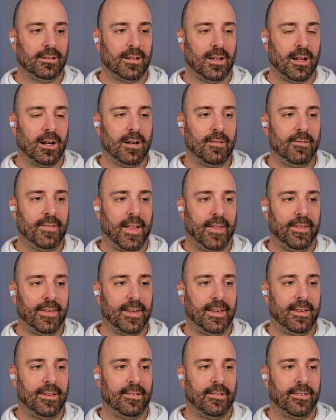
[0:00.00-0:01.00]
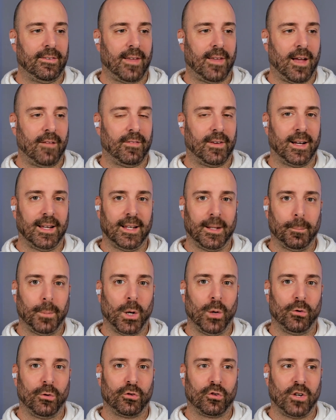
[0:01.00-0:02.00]
I love that these have like
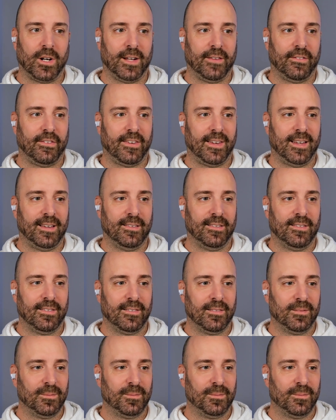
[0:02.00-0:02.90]
post credit scenes.